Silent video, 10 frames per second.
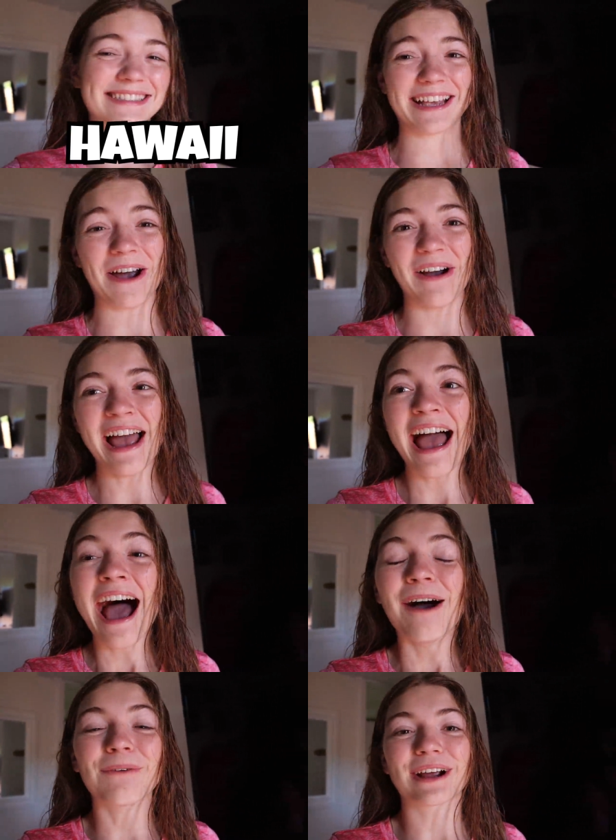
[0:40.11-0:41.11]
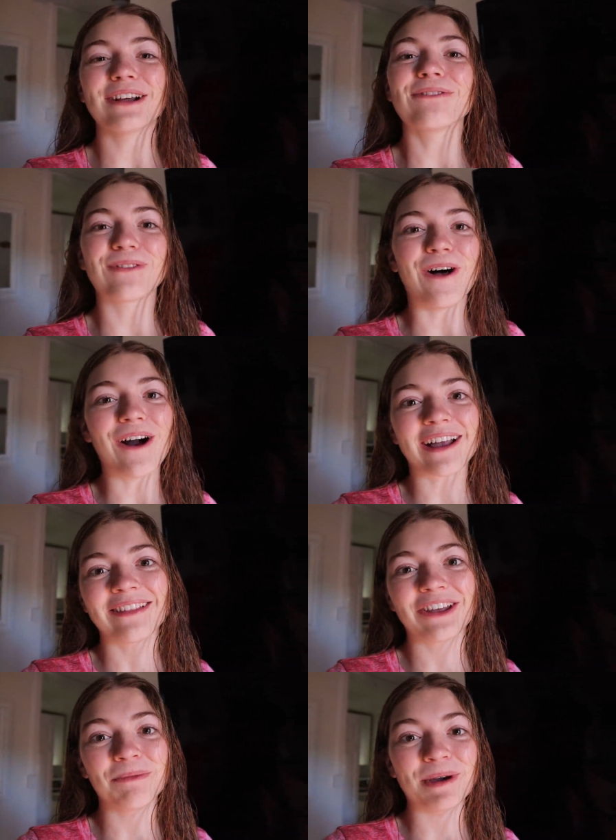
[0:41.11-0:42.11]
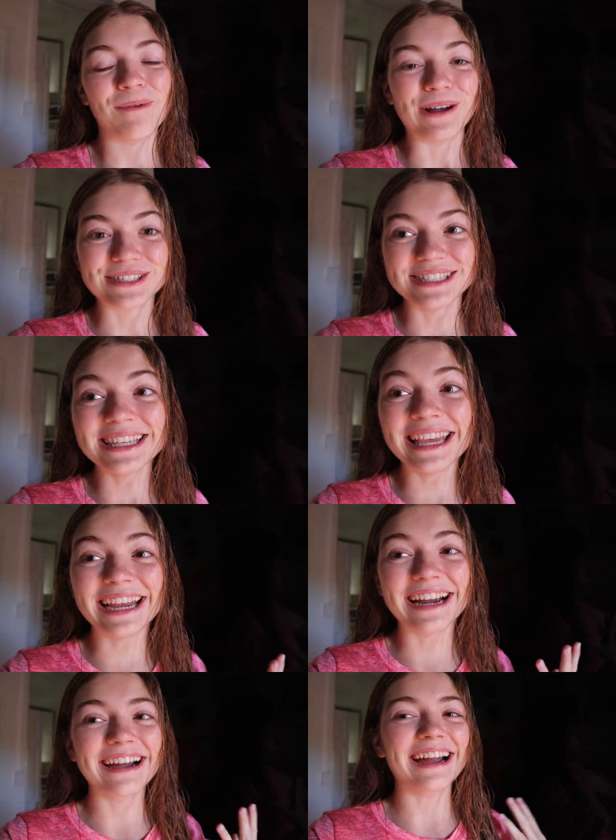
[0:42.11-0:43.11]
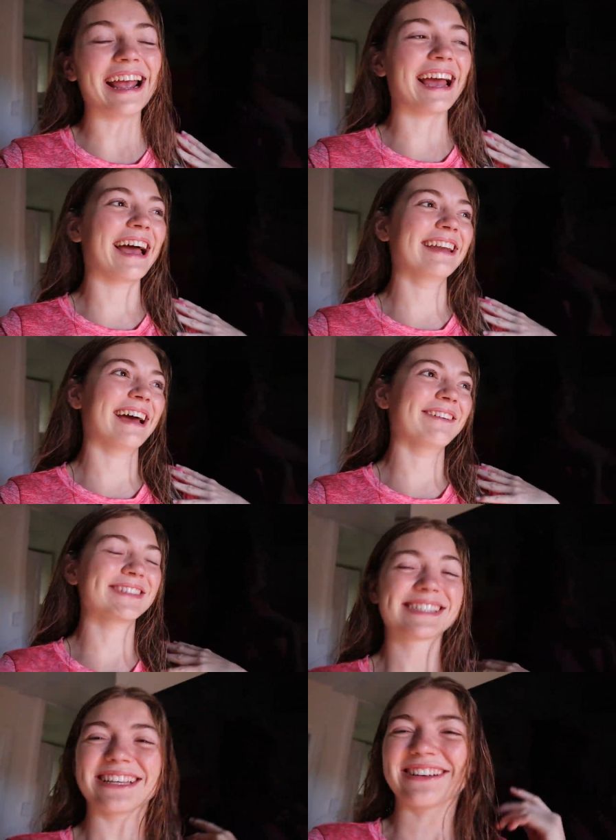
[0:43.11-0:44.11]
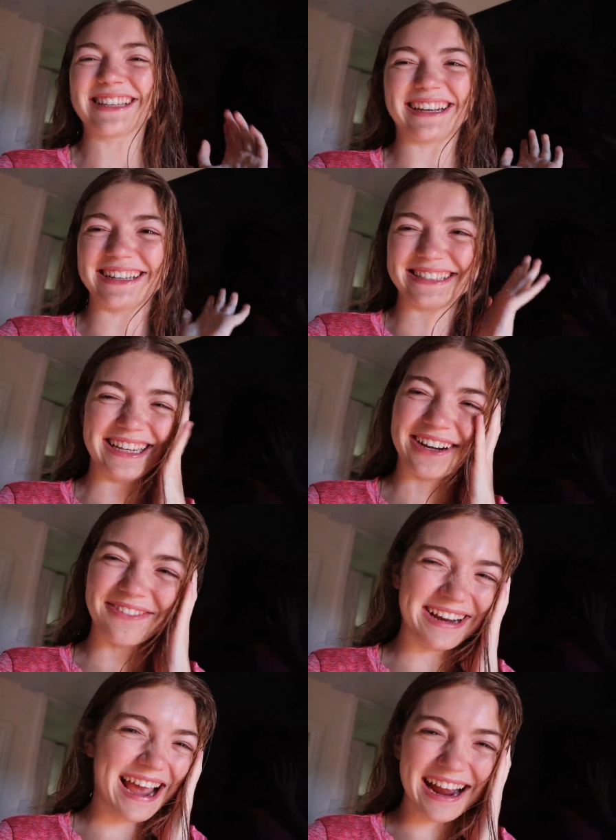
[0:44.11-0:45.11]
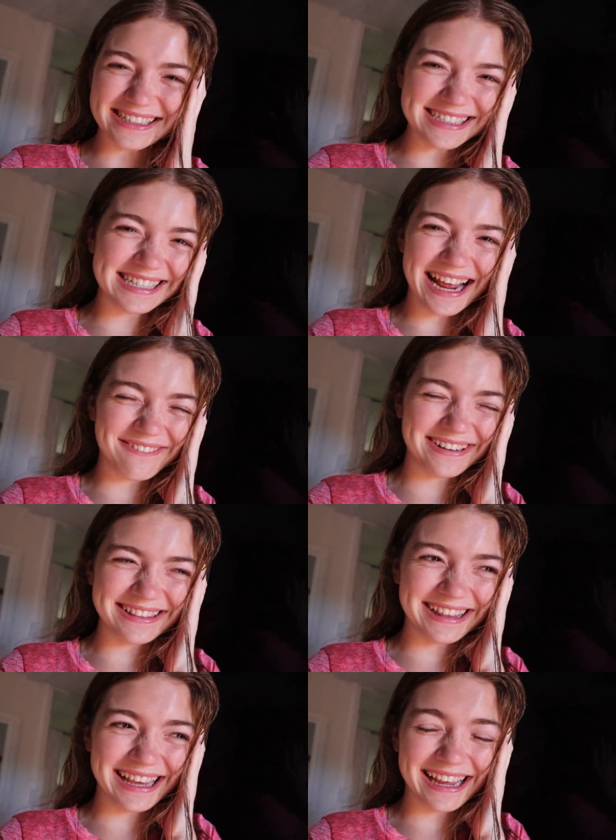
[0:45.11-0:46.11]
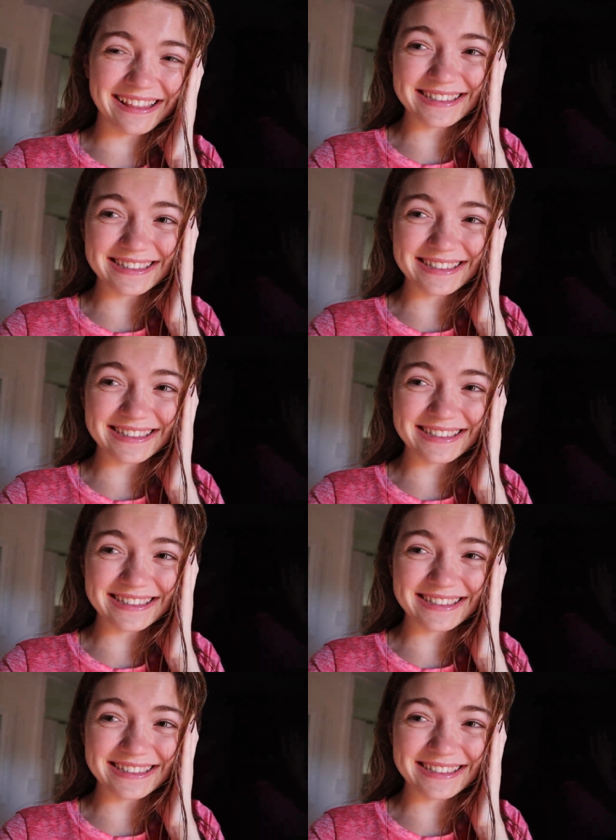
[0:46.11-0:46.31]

Hawaii. So we're gonna vlog a little bit while she's here, and I'm just so excited to see her reaction to everything.